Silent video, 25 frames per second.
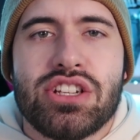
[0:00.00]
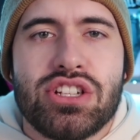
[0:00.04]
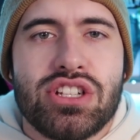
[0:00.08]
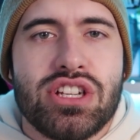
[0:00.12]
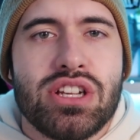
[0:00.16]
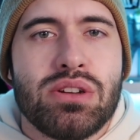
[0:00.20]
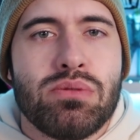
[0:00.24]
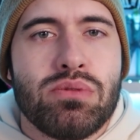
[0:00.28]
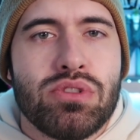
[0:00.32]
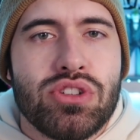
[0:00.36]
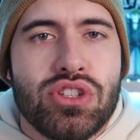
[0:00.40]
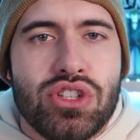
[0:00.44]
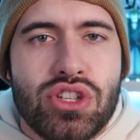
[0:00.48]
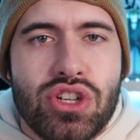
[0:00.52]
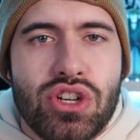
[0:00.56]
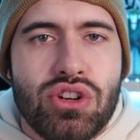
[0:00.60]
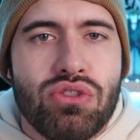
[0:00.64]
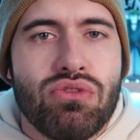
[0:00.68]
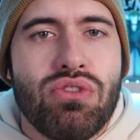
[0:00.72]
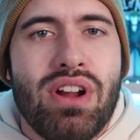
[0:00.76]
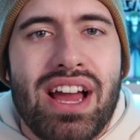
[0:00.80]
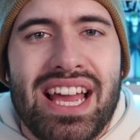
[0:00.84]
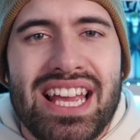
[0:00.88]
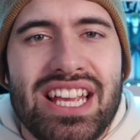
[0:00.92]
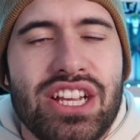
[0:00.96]
She was
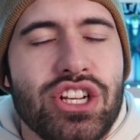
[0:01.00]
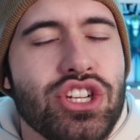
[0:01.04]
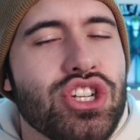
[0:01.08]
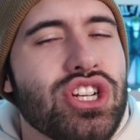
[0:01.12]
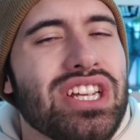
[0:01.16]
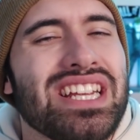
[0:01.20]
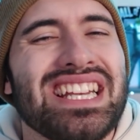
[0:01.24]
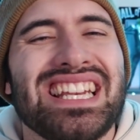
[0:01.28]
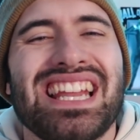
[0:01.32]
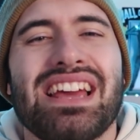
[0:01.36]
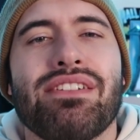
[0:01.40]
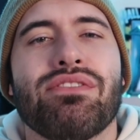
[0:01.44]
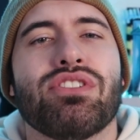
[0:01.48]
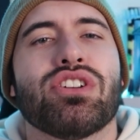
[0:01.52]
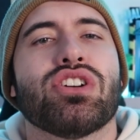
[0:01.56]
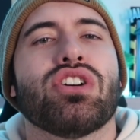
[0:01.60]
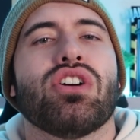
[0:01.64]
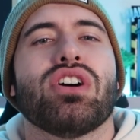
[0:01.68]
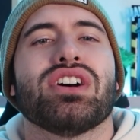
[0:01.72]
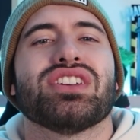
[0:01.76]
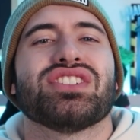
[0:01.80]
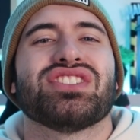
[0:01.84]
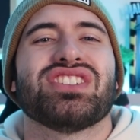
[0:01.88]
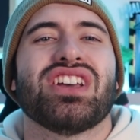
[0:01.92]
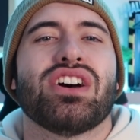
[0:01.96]
great. She never
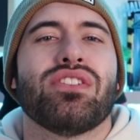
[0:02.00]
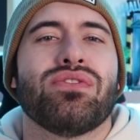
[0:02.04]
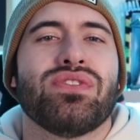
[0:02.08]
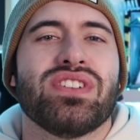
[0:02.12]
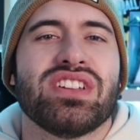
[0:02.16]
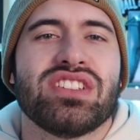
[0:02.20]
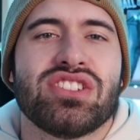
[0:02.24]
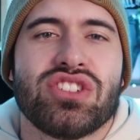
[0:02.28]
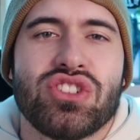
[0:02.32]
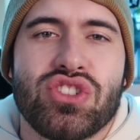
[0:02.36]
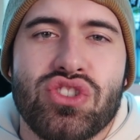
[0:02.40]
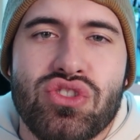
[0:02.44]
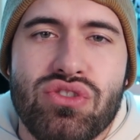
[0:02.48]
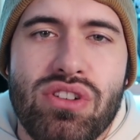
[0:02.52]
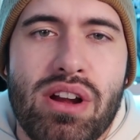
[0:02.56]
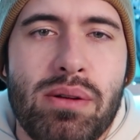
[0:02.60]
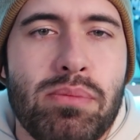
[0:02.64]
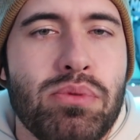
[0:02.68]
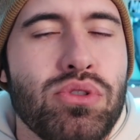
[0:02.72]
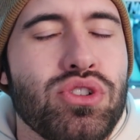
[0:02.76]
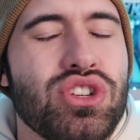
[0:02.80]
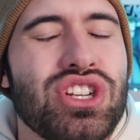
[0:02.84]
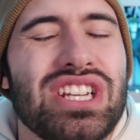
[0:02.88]
got herself into trouble.